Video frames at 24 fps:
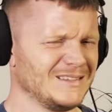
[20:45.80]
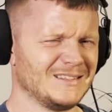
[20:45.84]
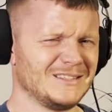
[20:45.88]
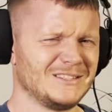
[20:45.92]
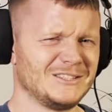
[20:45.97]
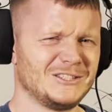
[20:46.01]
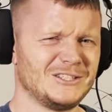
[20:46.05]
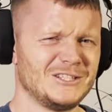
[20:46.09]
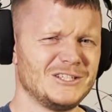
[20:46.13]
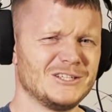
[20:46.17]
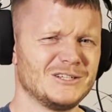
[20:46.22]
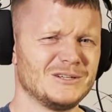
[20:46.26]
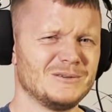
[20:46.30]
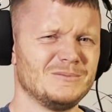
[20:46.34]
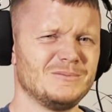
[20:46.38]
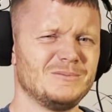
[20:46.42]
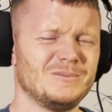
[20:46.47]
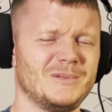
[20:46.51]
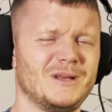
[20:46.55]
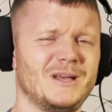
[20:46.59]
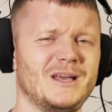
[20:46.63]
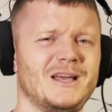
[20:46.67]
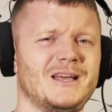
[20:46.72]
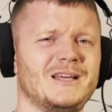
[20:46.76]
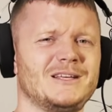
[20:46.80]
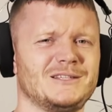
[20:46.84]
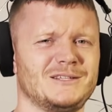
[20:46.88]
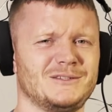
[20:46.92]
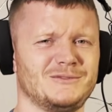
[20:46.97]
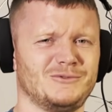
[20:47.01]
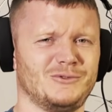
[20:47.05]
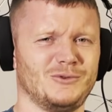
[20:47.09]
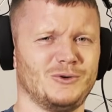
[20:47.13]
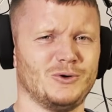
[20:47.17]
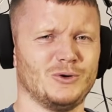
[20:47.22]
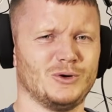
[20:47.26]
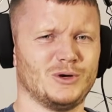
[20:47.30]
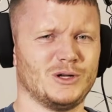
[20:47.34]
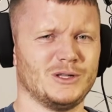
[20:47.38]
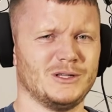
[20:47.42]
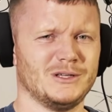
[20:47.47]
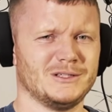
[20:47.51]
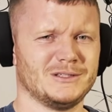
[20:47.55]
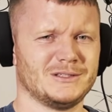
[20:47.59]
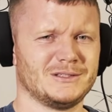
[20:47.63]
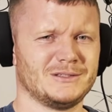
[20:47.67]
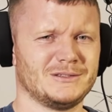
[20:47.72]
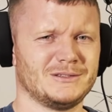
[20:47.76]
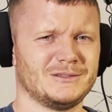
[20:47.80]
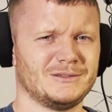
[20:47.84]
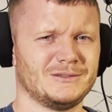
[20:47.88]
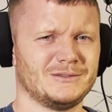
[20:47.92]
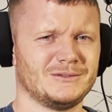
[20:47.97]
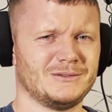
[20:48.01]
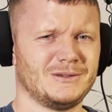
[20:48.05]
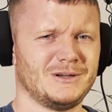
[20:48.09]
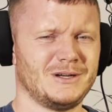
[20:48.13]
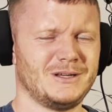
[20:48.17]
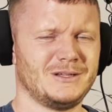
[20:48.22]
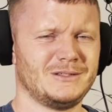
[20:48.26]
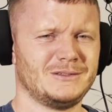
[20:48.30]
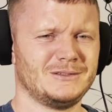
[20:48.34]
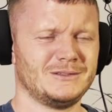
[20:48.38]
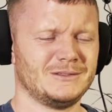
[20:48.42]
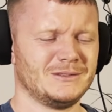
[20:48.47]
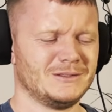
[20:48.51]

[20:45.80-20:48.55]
She's an amazing vocalist, right?